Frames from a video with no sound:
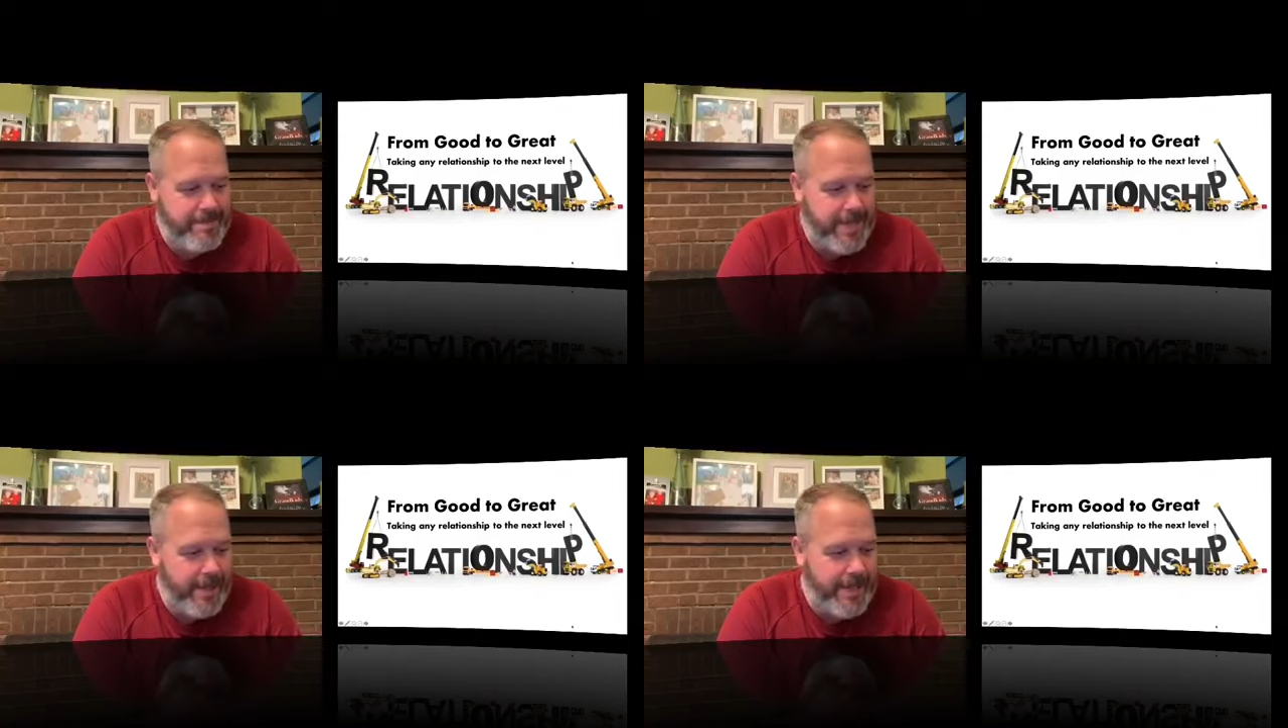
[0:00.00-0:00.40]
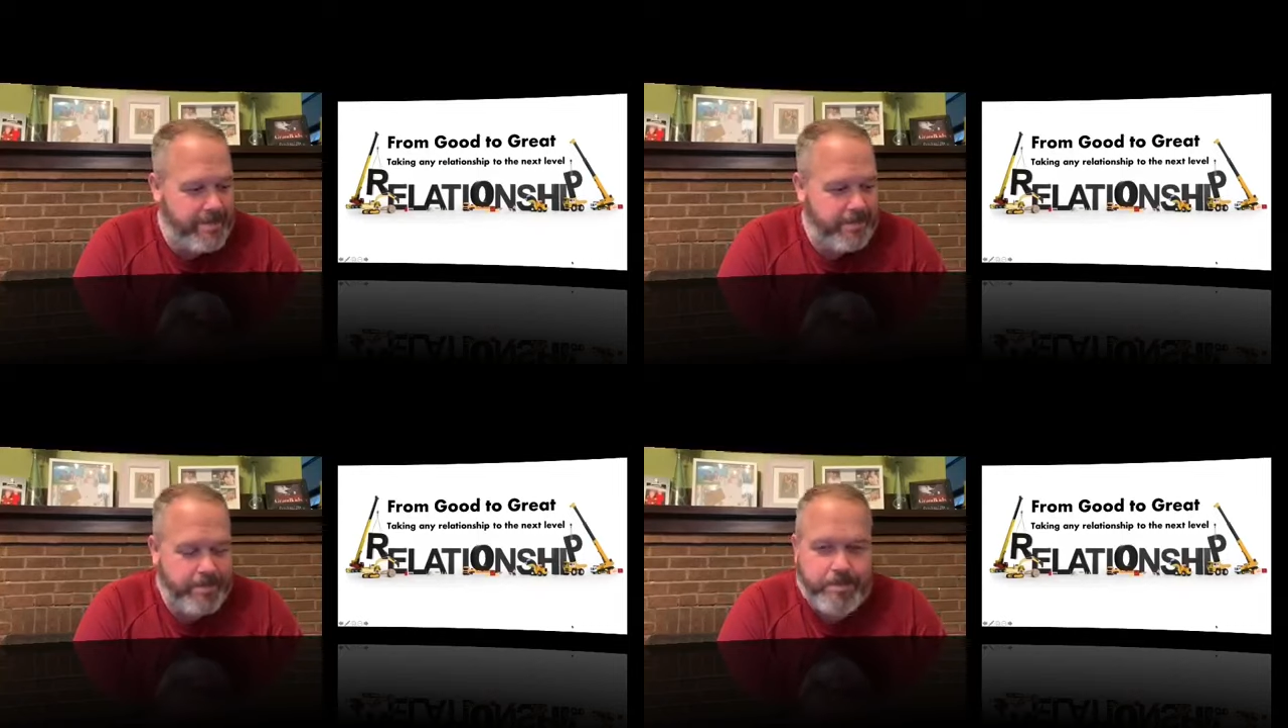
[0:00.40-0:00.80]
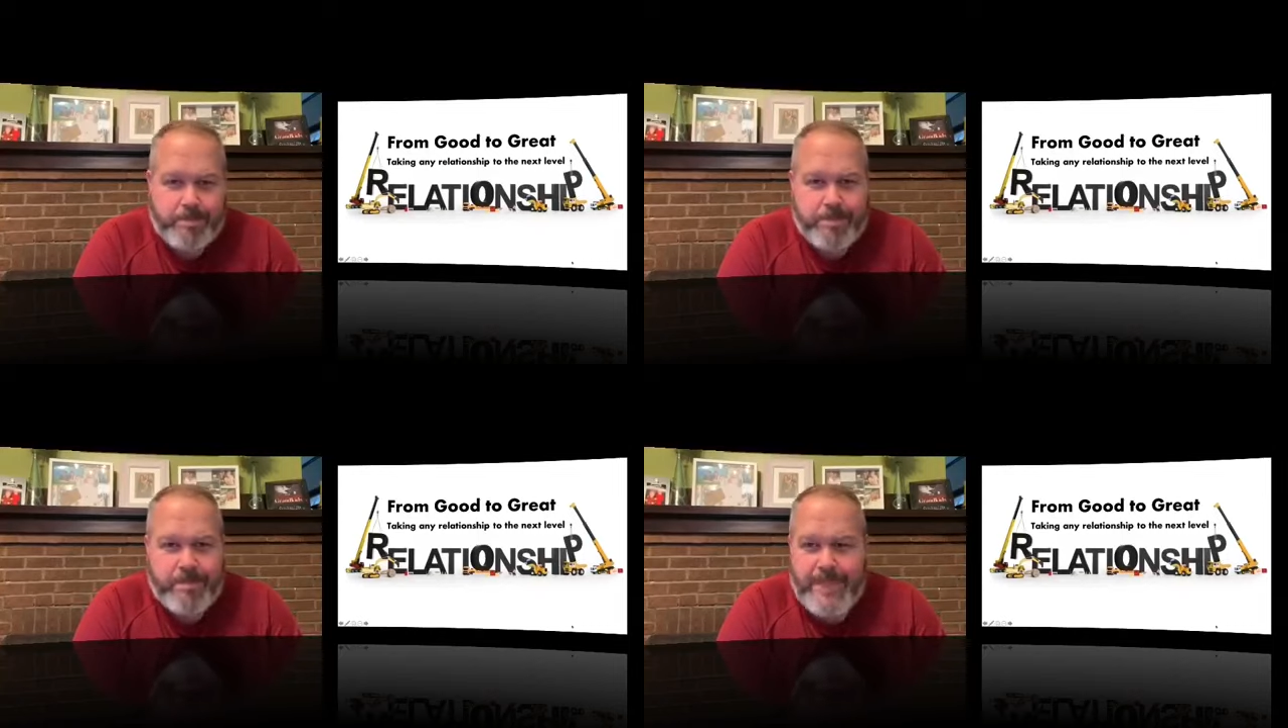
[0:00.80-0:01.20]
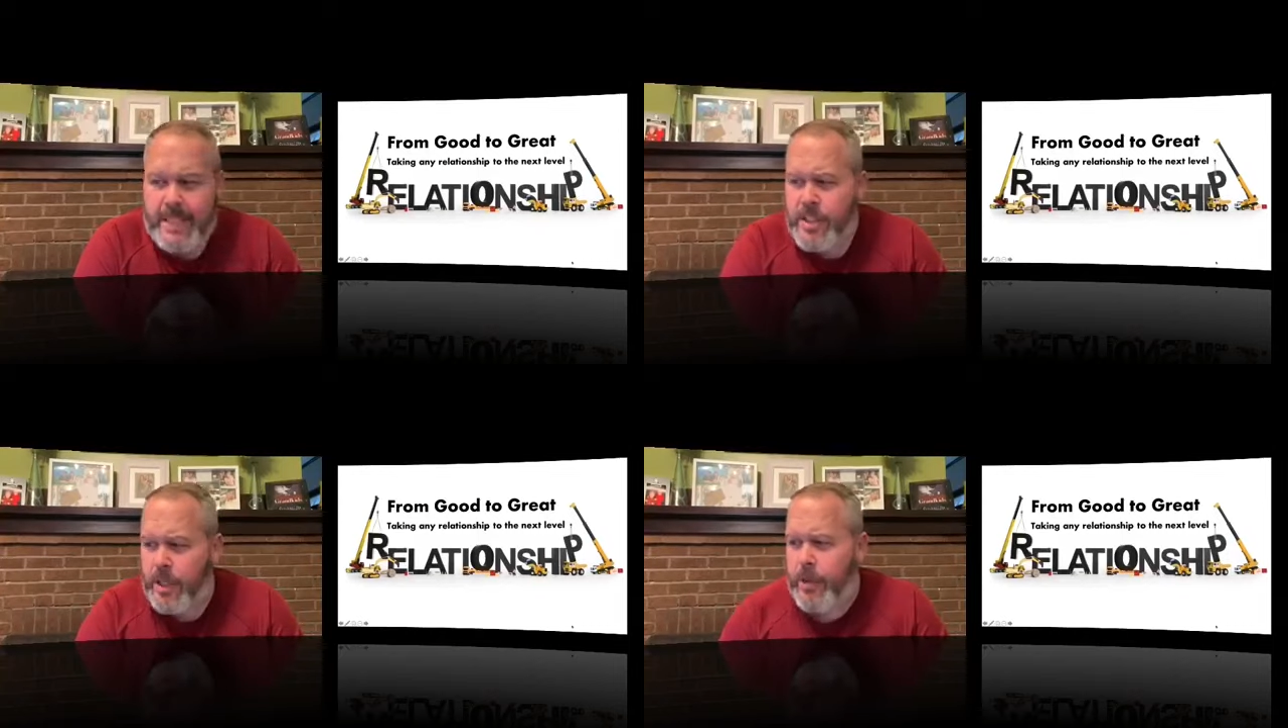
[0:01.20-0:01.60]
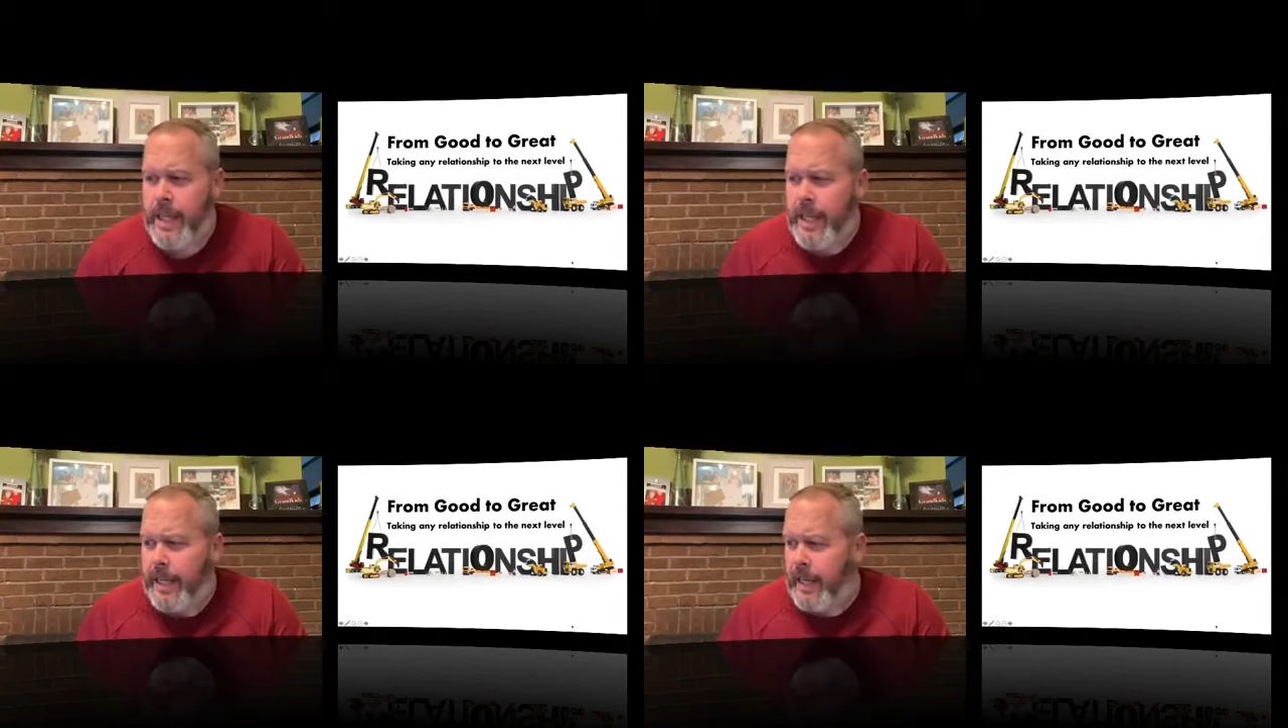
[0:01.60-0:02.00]
All right. So
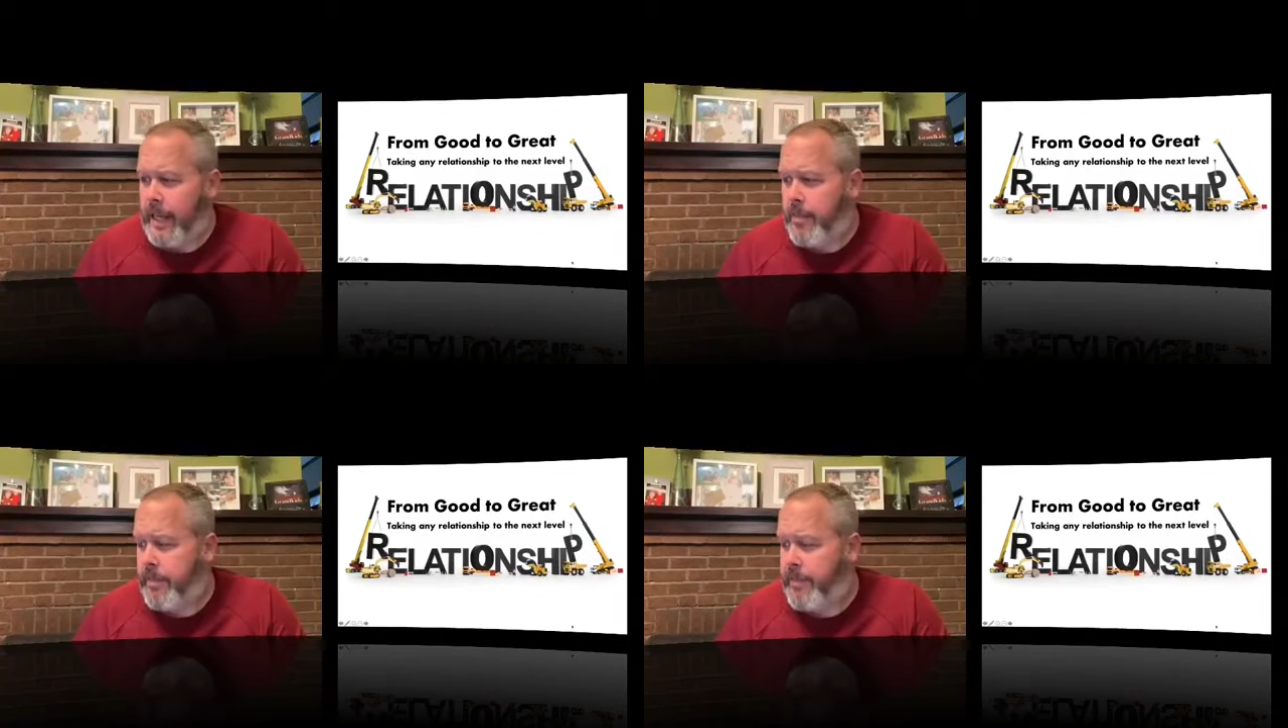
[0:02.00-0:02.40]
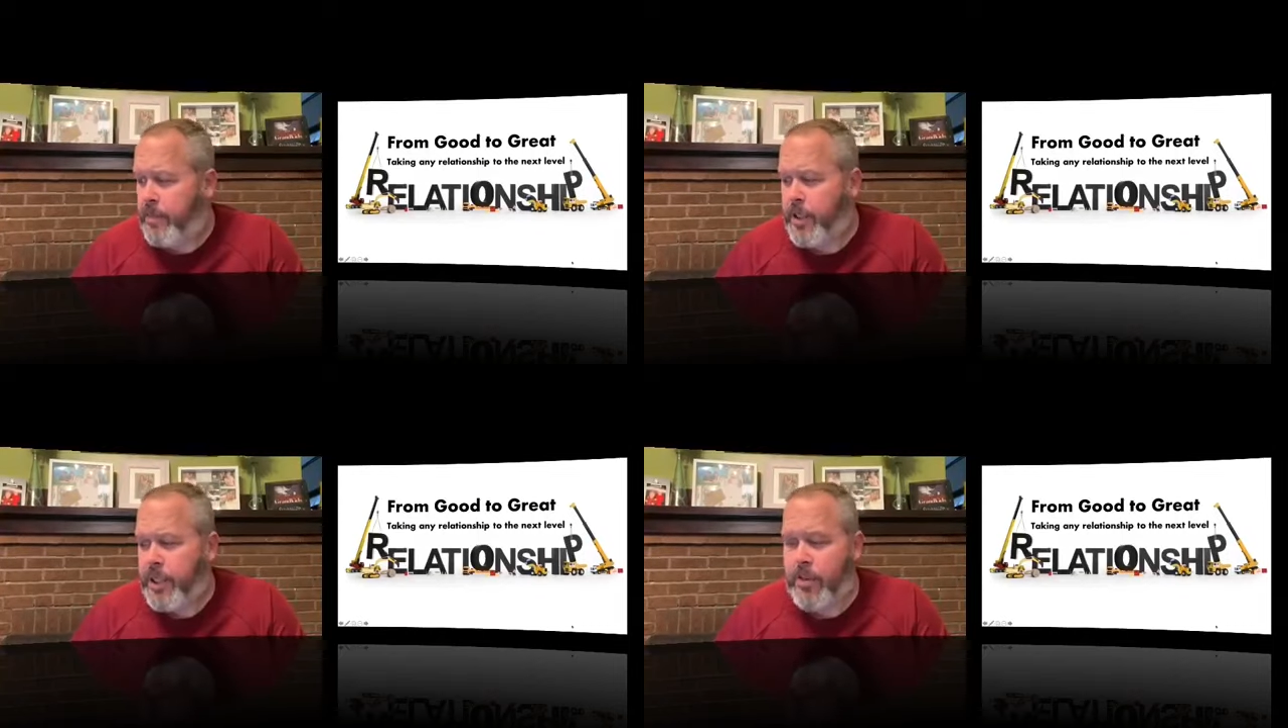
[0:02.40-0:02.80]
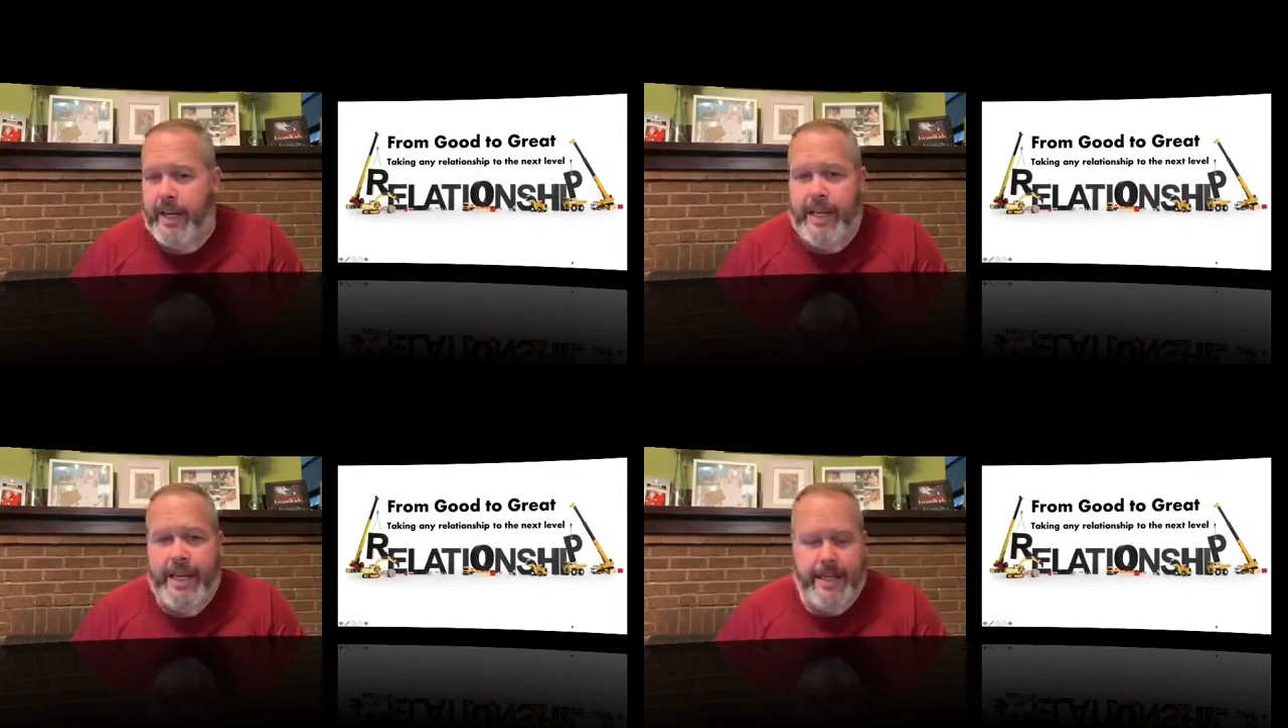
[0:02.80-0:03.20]
from good to great,